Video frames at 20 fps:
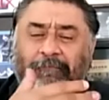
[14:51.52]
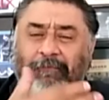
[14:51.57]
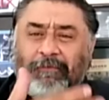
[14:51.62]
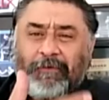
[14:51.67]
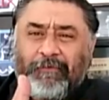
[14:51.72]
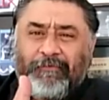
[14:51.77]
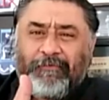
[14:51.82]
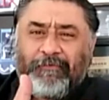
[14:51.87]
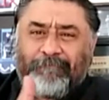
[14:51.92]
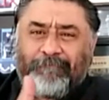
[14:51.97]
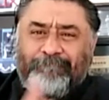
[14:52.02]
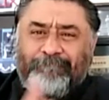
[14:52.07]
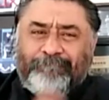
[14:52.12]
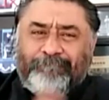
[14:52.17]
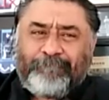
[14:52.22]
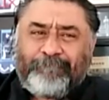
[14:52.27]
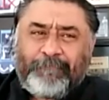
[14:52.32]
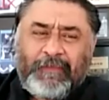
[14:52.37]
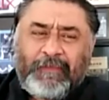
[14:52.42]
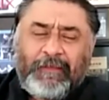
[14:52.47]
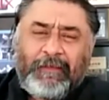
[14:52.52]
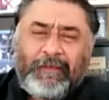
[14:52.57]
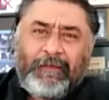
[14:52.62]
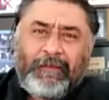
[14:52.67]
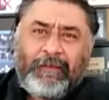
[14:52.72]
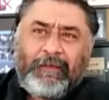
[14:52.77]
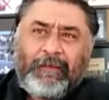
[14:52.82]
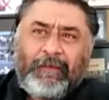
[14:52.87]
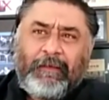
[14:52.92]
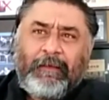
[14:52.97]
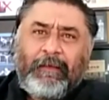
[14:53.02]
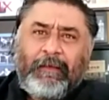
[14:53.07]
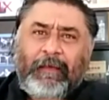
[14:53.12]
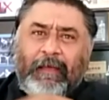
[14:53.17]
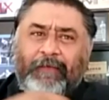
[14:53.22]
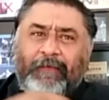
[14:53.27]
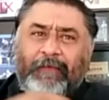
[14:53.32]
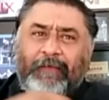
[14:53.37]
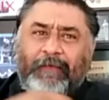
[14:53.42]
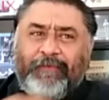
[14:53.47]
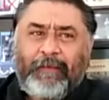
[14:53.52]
awesome. As